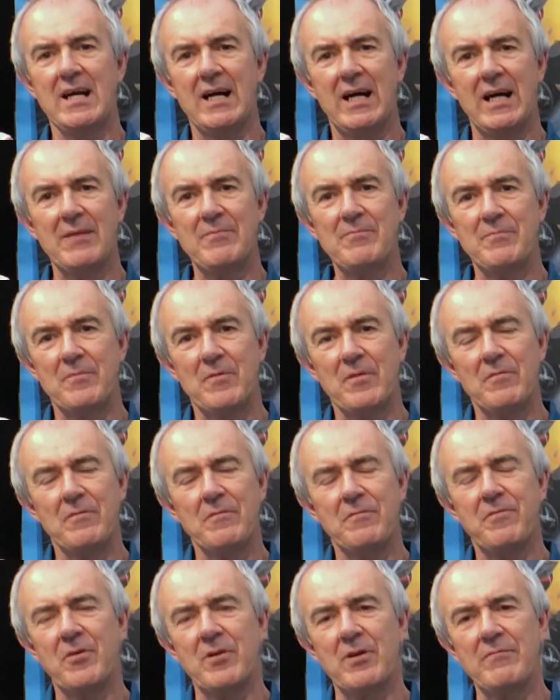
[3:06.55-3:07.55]
and
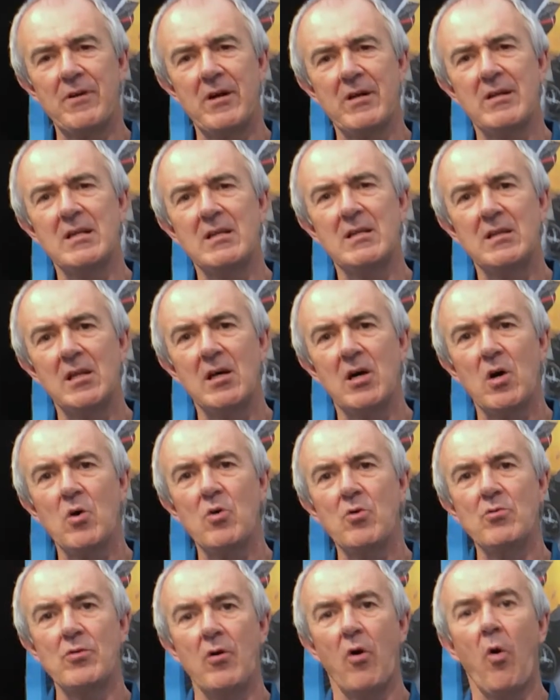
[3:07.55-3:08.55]
for a very
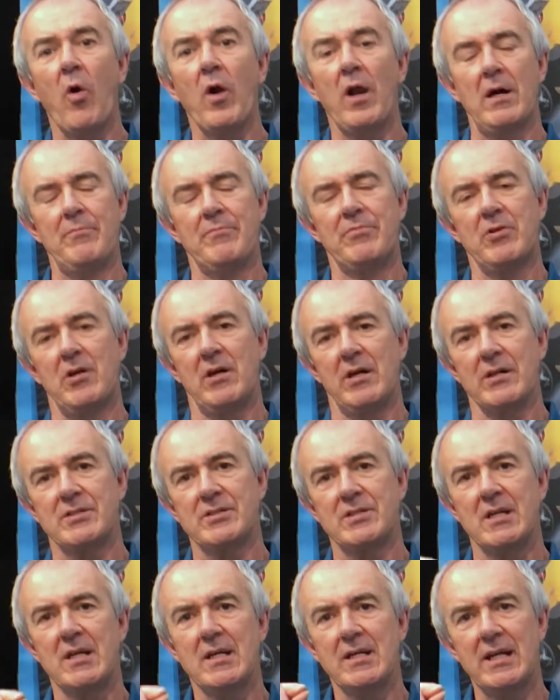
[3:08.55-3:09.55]
low all-up
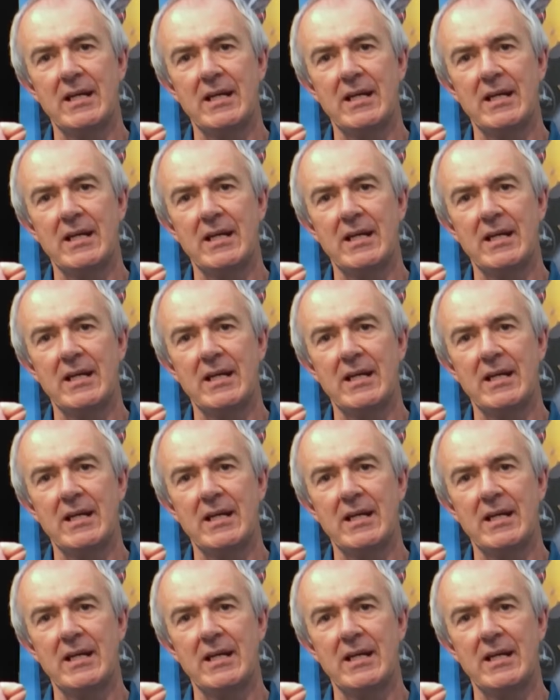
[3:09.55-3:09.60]
price,